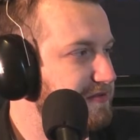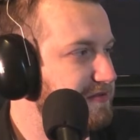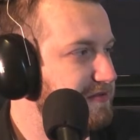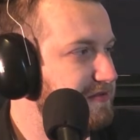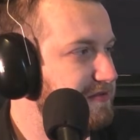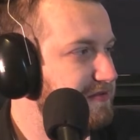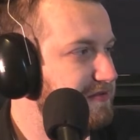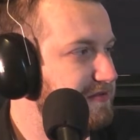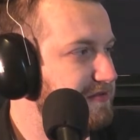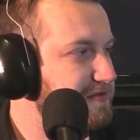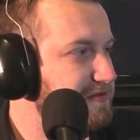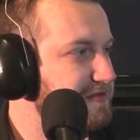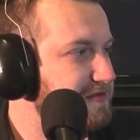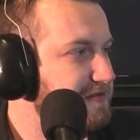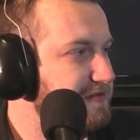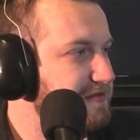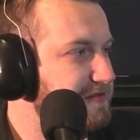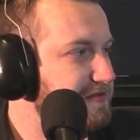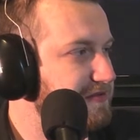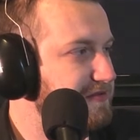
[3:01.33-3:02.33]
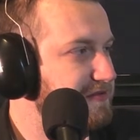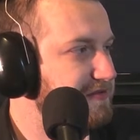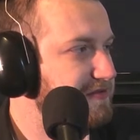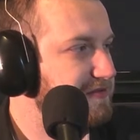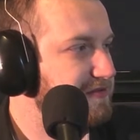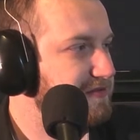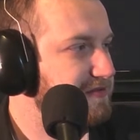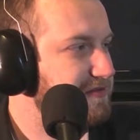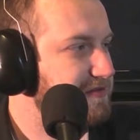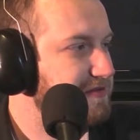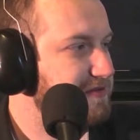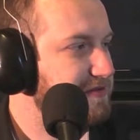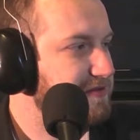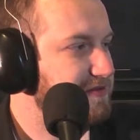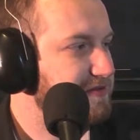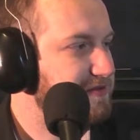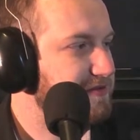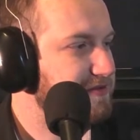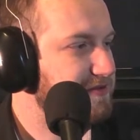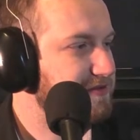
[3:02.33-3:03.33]

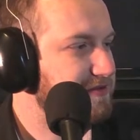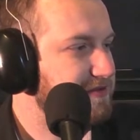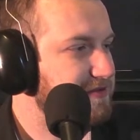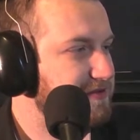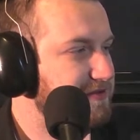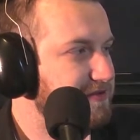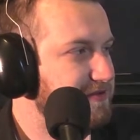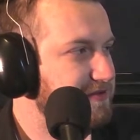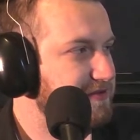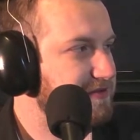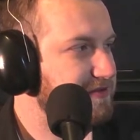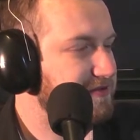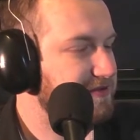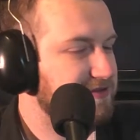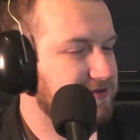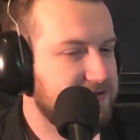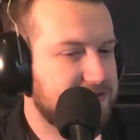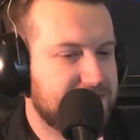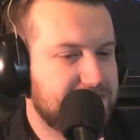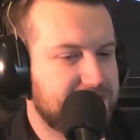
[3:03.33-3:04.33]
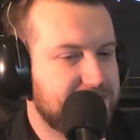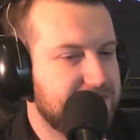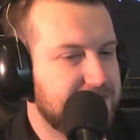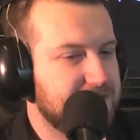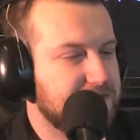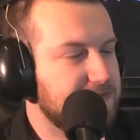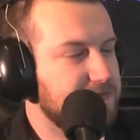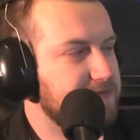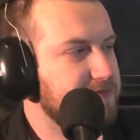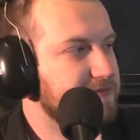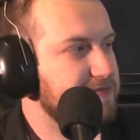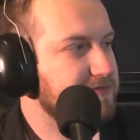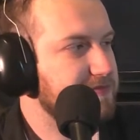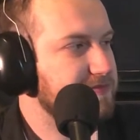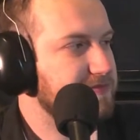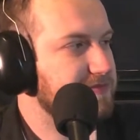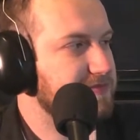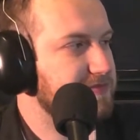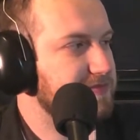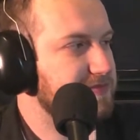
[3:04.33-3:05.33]

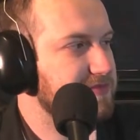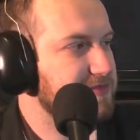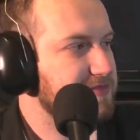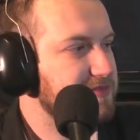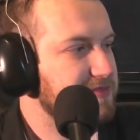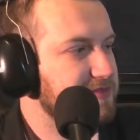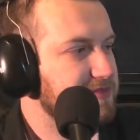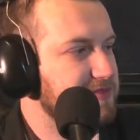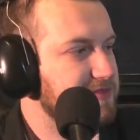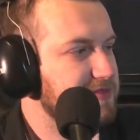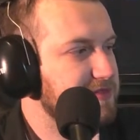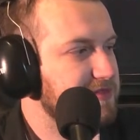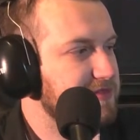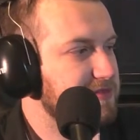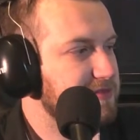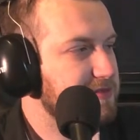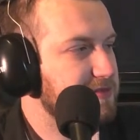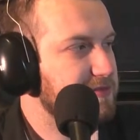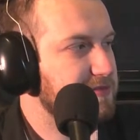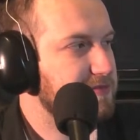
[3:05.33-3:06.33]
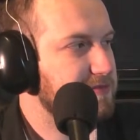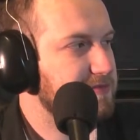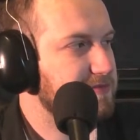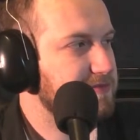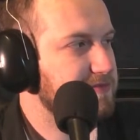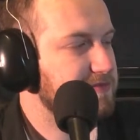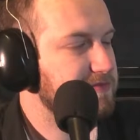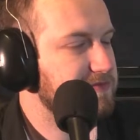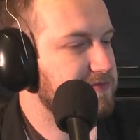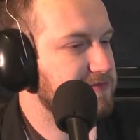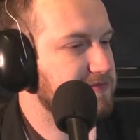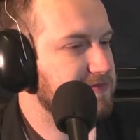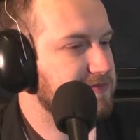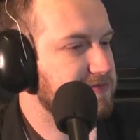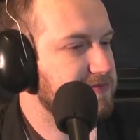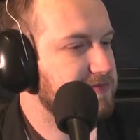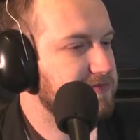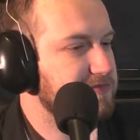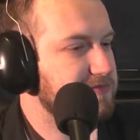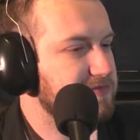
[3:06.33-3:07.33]

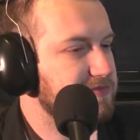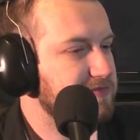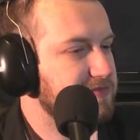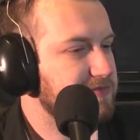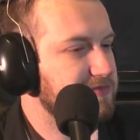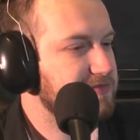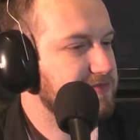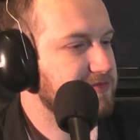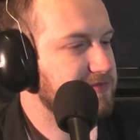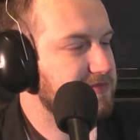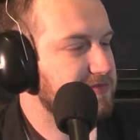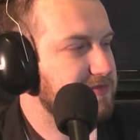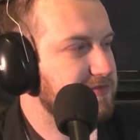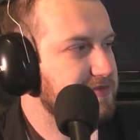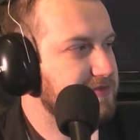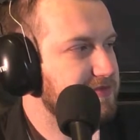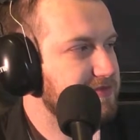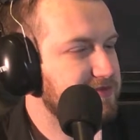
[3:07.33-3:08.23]
The person shown says nothing.